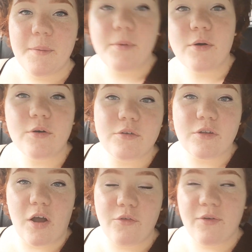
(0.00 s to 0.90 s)
because
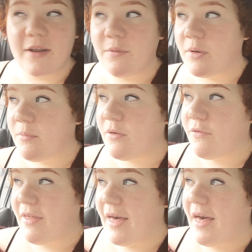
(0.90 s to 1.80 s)
I really want to
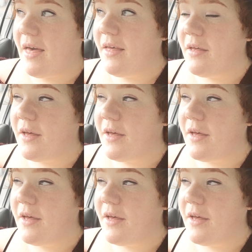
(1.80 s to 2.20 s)
move there.